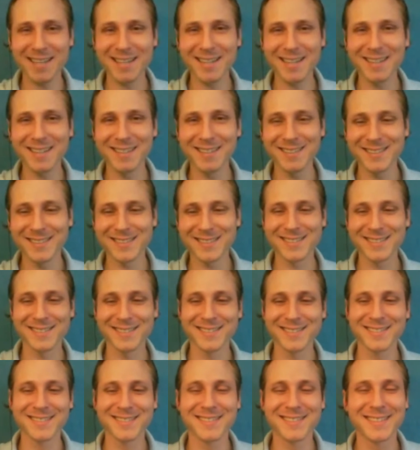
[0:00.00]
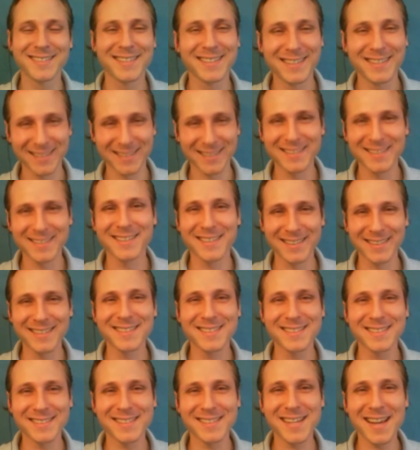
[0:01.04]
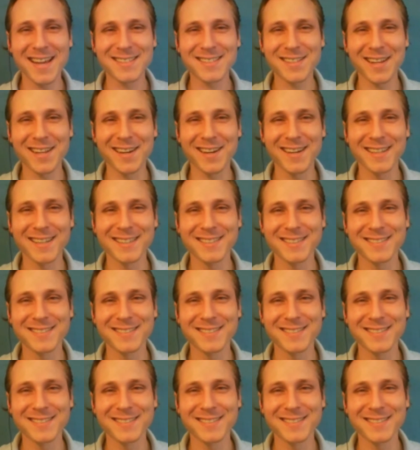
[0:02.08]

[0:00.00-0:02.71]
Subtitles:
Thank you. See you guys later.